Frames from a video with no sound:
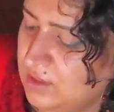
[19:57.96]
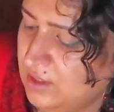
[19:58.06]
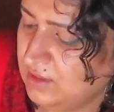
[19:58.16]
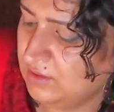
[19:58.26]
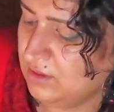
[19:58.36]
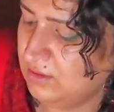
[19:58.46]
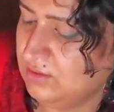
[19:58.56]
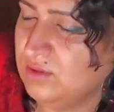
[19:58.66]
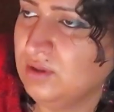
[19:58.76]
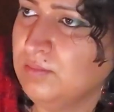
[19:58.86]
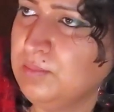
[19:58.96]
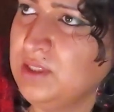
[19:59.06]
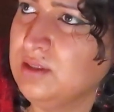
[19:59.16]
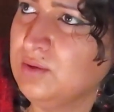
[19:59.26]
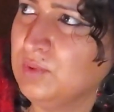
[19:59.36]
and you're
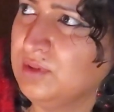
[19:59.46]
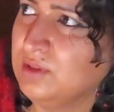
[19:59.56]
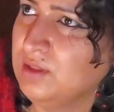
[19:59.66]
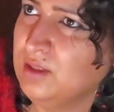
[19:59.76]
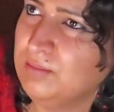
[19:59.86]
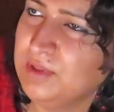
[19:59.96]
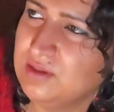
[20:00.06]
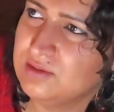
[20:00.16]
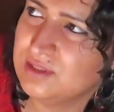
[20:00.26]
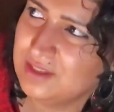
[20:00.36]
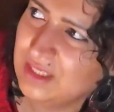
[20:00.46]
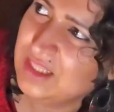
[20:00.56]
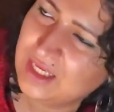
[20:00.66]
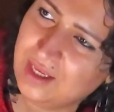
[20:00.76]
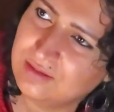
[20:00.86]
competing with. Because in
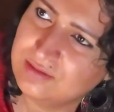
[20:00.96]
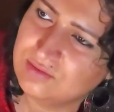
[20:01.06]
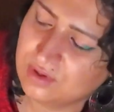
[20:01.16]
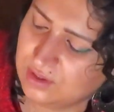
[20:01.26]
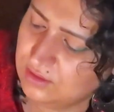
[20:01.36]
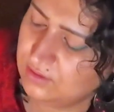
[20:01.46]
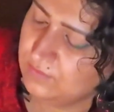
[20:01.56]
the end, right,